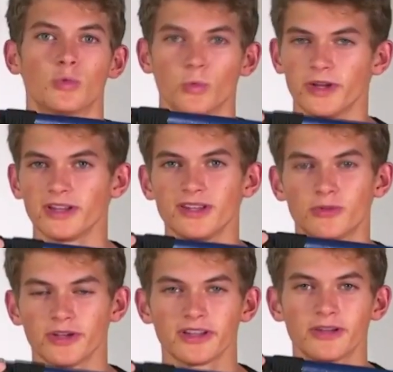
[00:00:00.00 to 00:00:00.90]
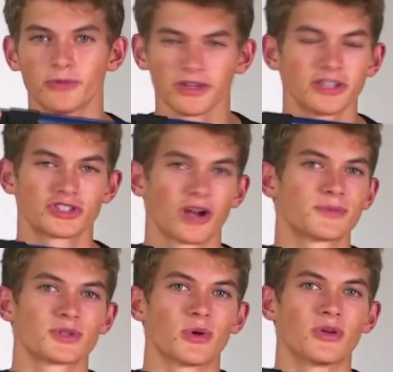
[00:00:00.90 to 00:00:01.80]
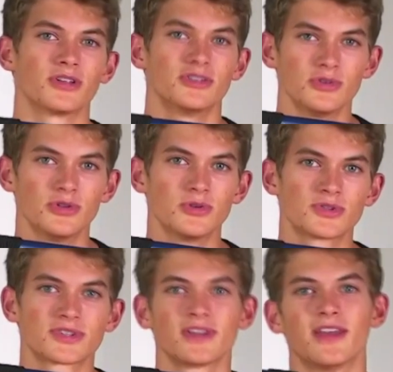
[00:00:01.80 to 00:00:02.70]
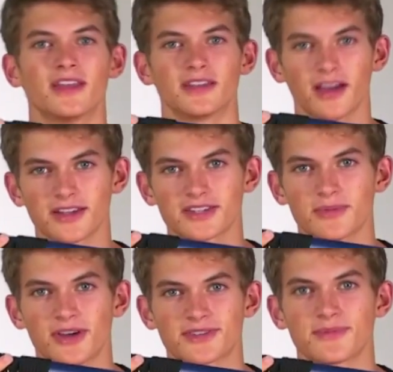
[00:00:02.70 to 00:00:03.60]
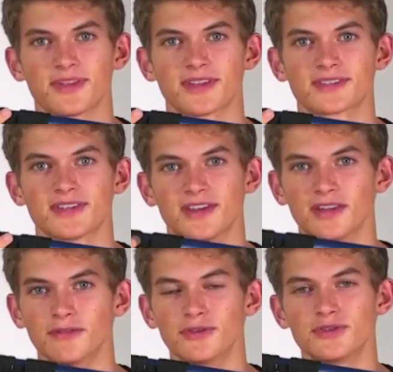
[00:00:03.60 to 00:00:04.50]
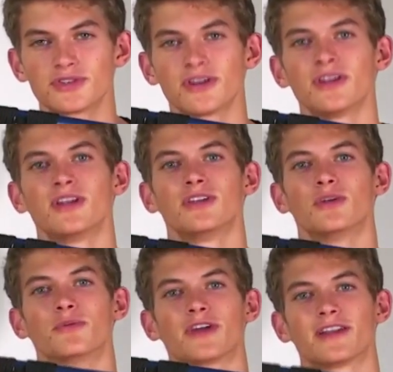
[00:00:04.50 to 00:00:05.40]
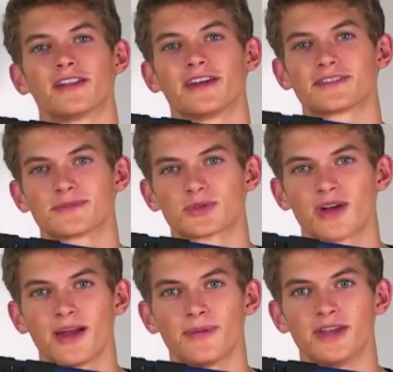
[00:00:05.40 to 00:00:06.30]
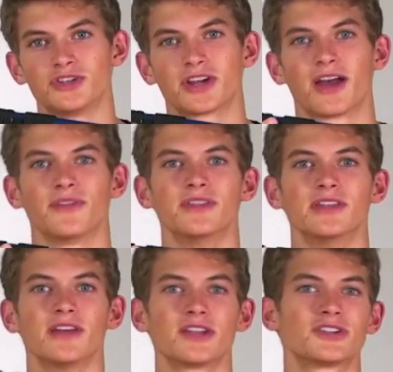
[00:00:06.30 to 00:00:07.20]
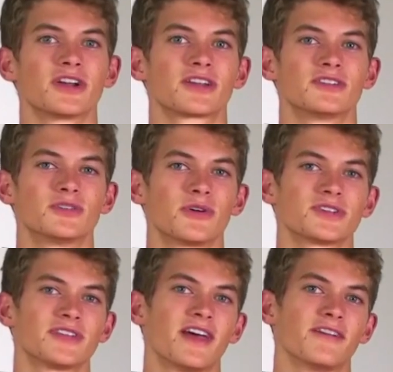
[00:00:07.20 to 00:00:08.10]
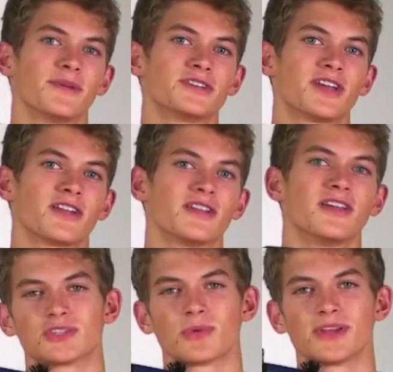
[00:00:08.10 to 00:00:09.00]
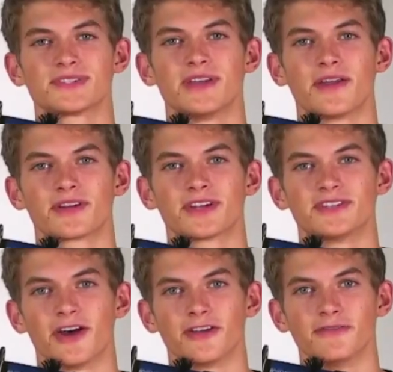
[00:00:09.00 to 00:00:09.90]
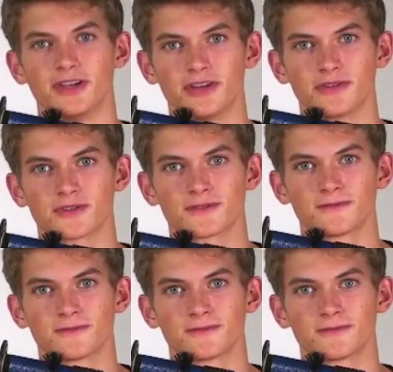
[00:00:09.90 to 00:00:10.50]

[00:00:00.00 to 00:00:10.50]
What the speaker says: really sharp sword to use in cutting some awesome things in the future. Don't forget to like and subscribe, and check out the Nunchaku tutorials that I have on my channel, as well as the other katana videos.